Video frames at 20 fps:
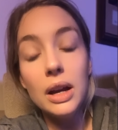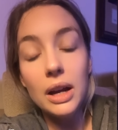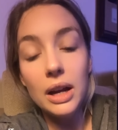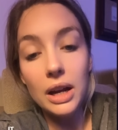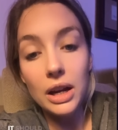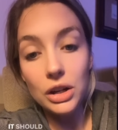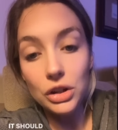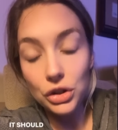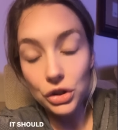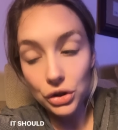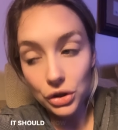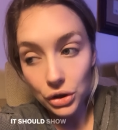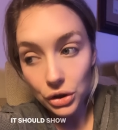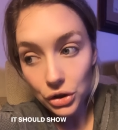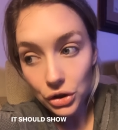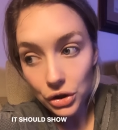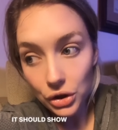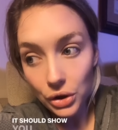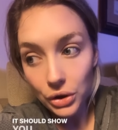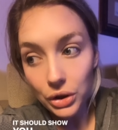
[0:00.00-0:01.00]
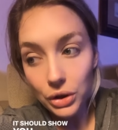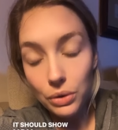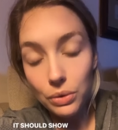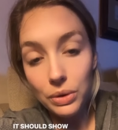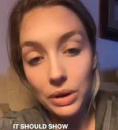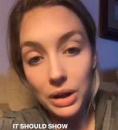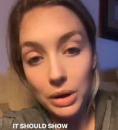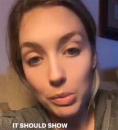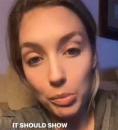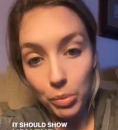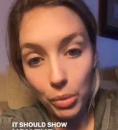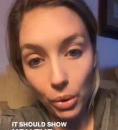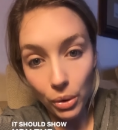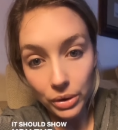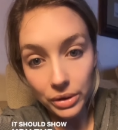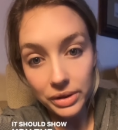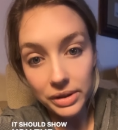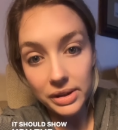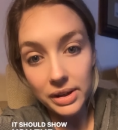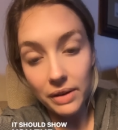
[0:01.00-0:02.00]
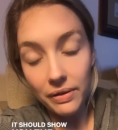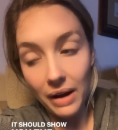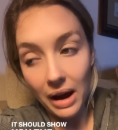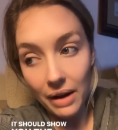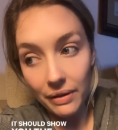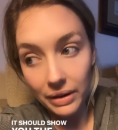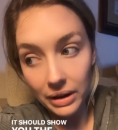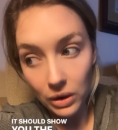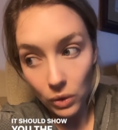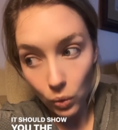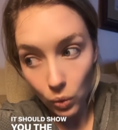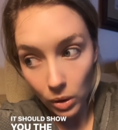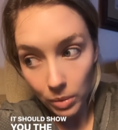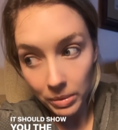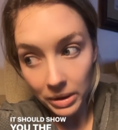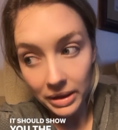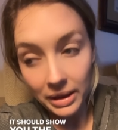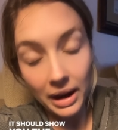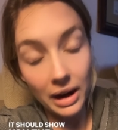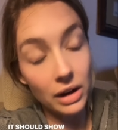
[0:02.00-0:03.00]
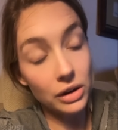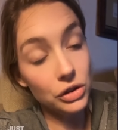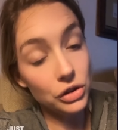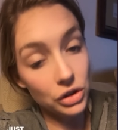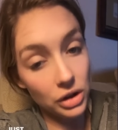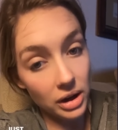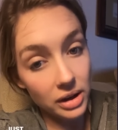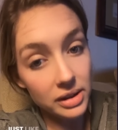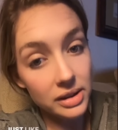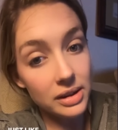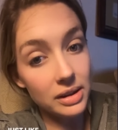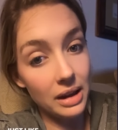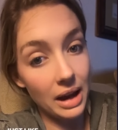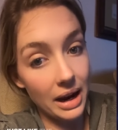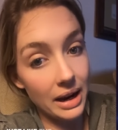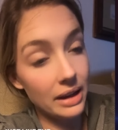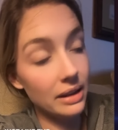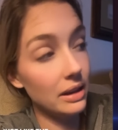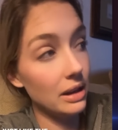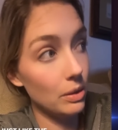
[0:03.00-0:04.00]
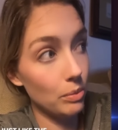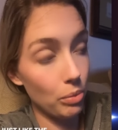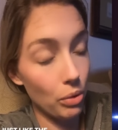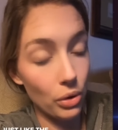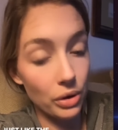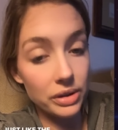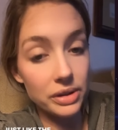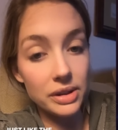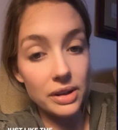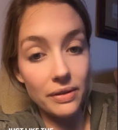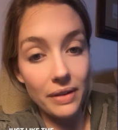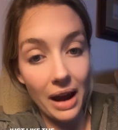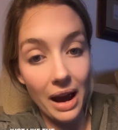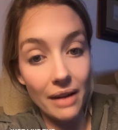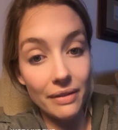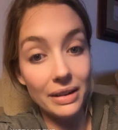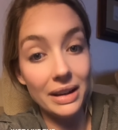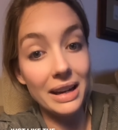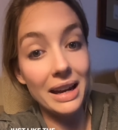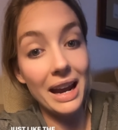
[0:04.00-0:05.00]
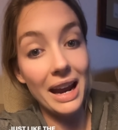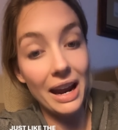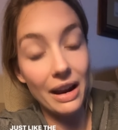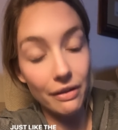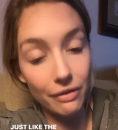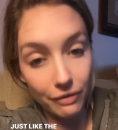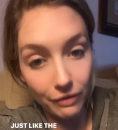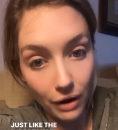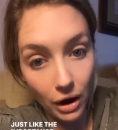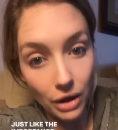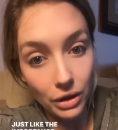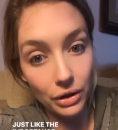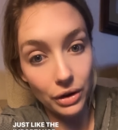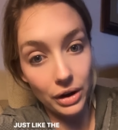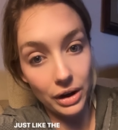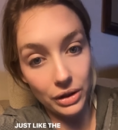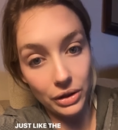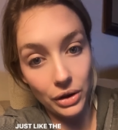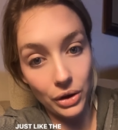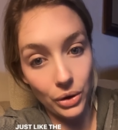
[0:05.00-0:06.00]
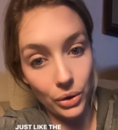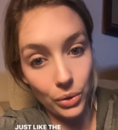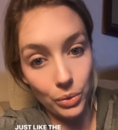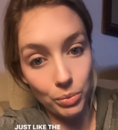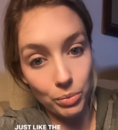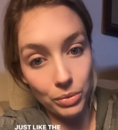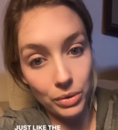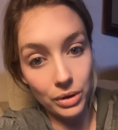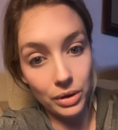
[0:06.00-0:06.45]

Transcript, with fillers: It should show you the importance of having a woman there, just like the importance of having a father in the home.